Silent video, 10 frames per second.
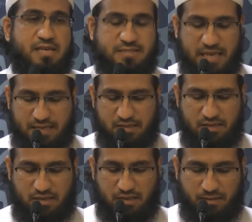
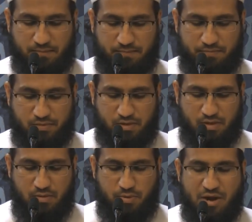Secondly,
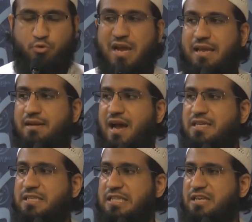by
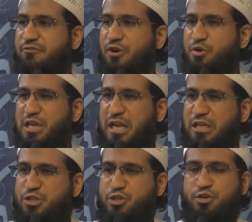recognizing the very
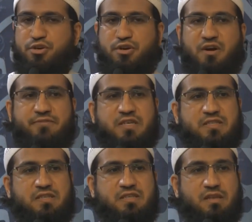nature of
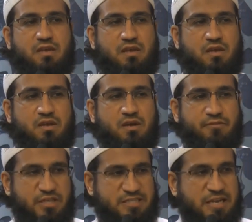this,
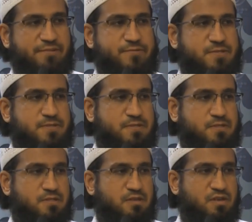of this
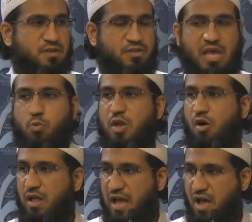nafs that we
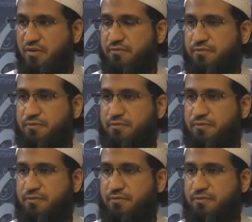all have,